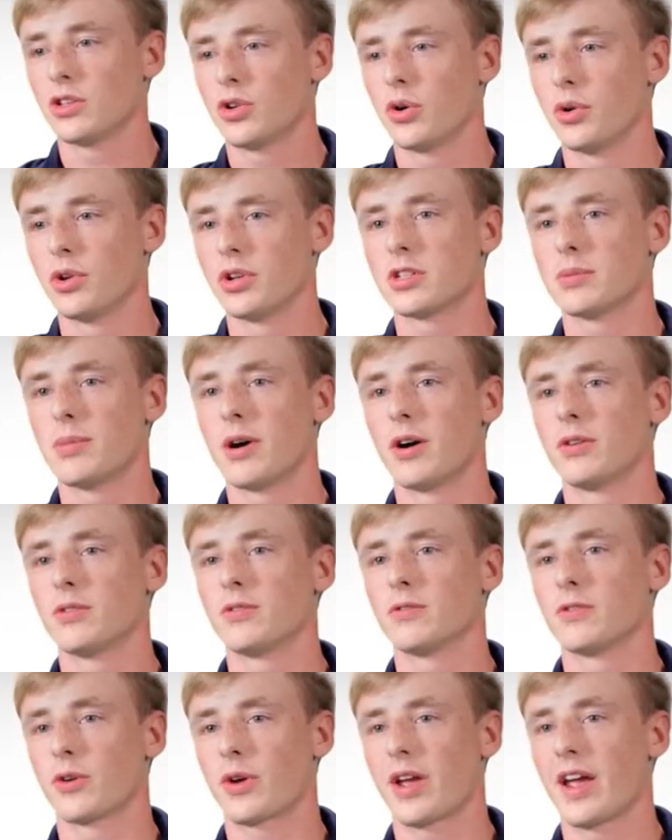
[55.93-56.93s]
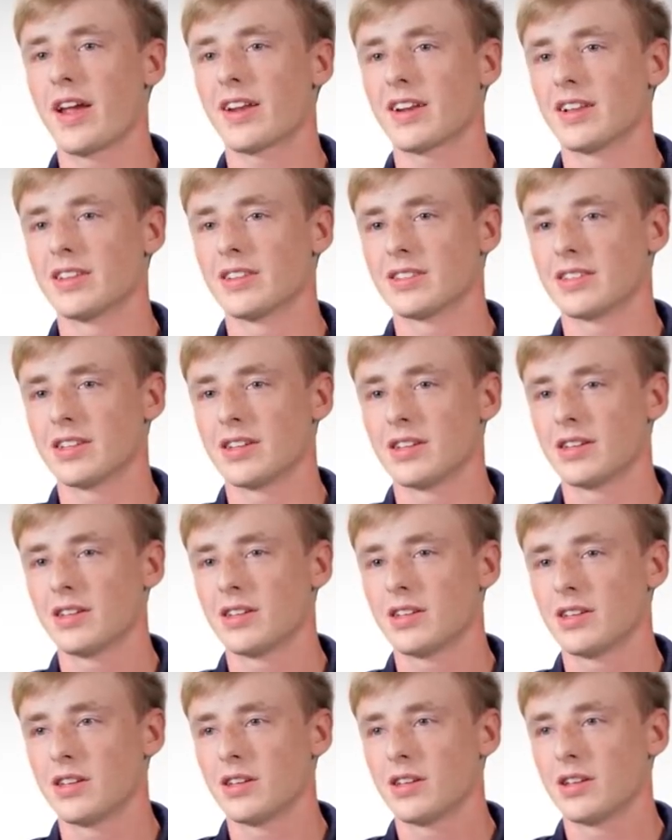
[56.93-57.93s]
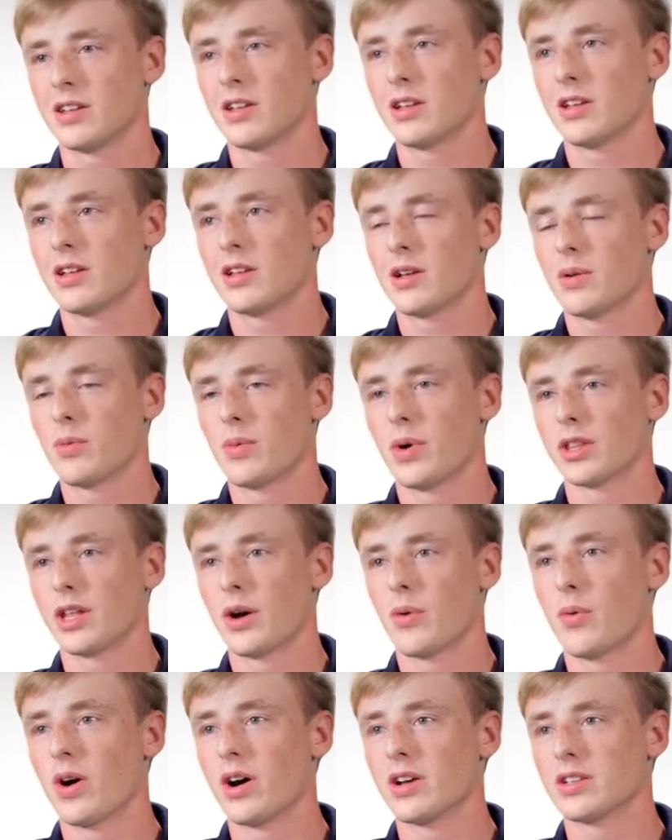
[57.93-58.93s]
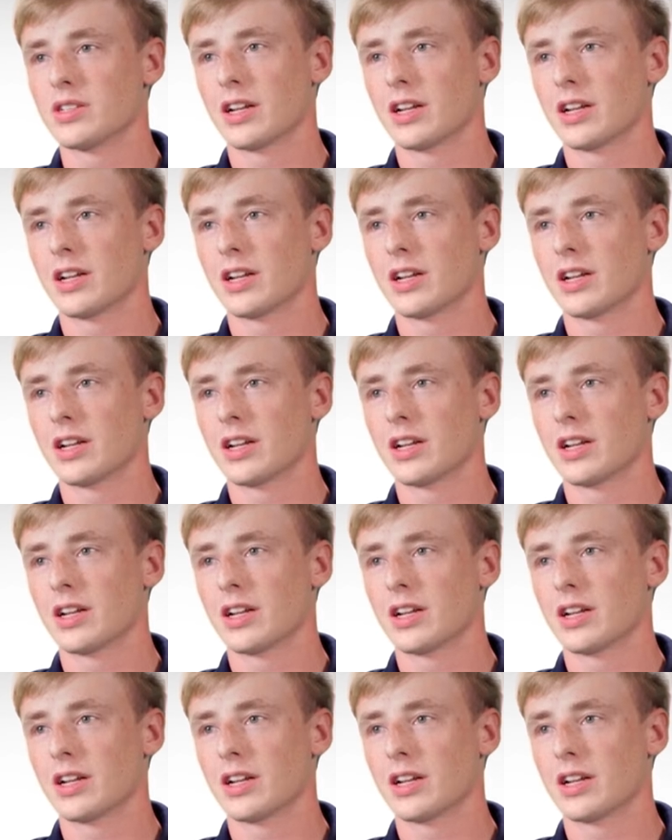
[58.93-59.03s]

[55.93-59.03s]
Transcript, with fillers: told us about vocations and what that was.